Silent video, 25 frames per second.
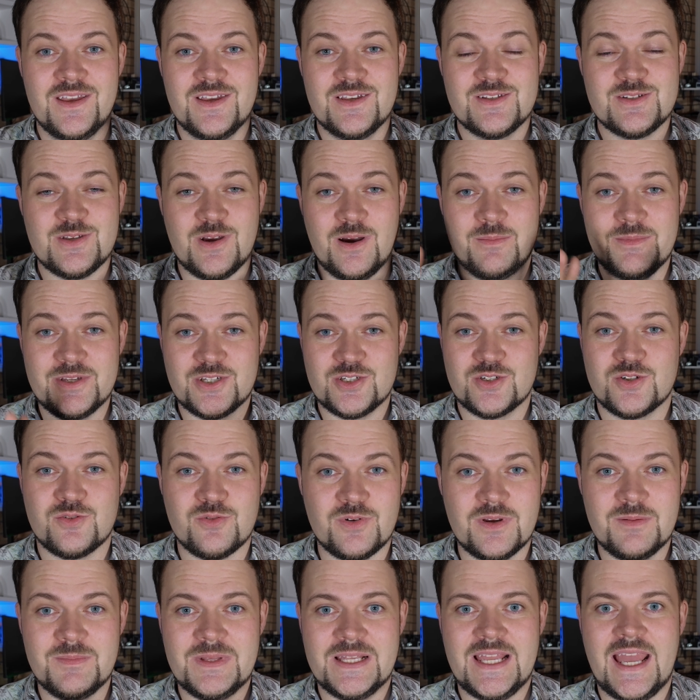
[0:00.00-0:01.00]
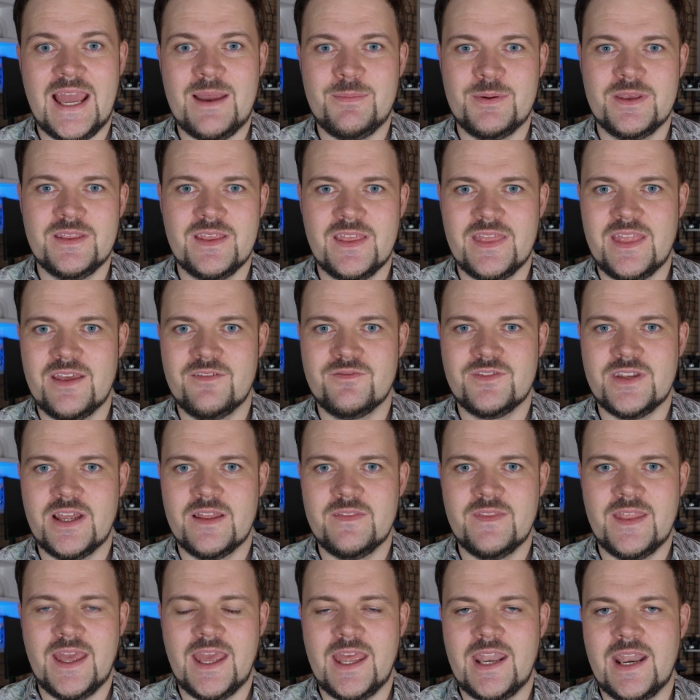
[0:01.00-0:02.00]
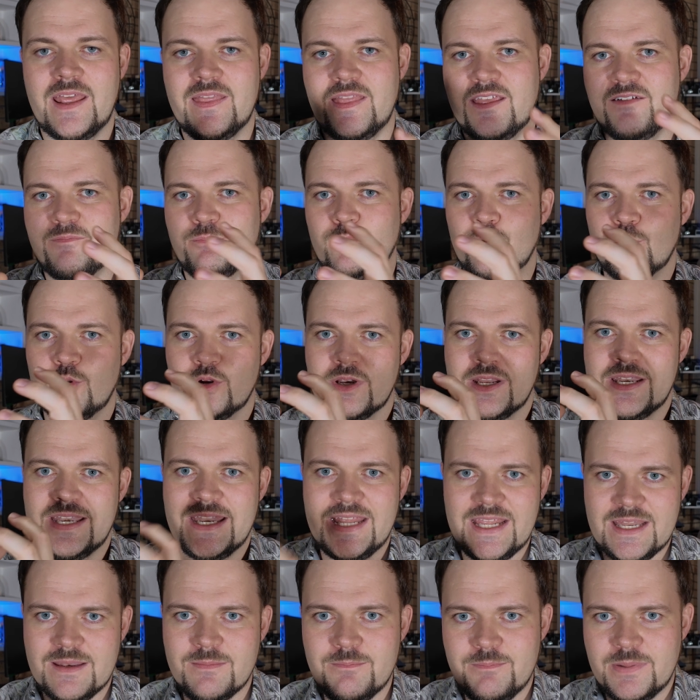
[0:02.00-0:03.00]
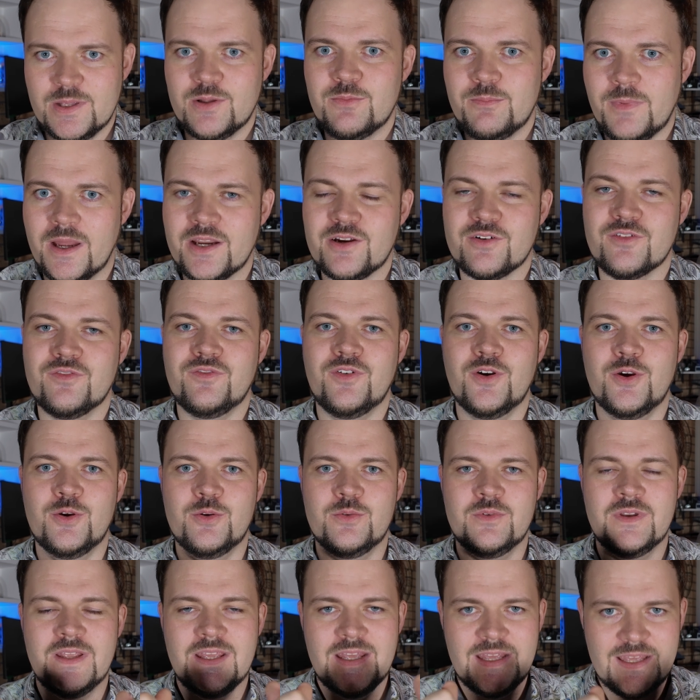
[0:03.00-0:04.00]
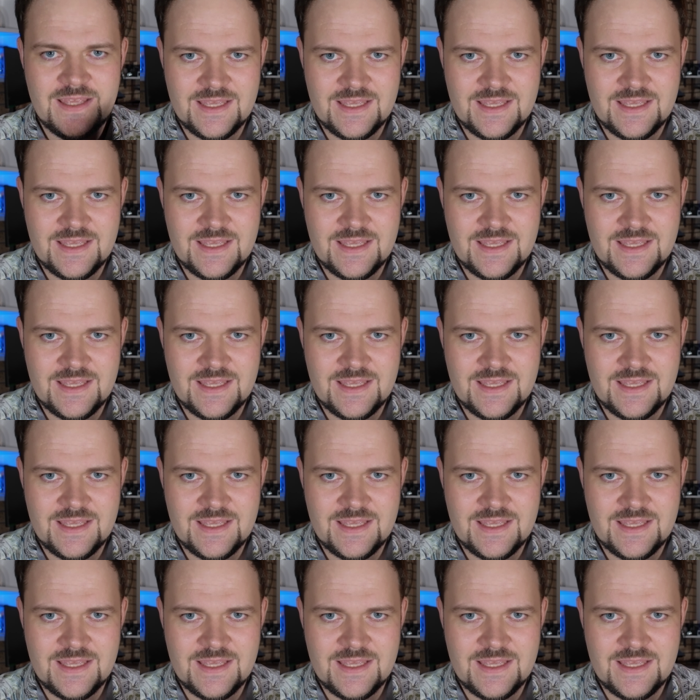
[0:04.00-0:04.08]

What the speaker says: So I'm extremely happy that they've done that, and they've brought an inbuilt microphone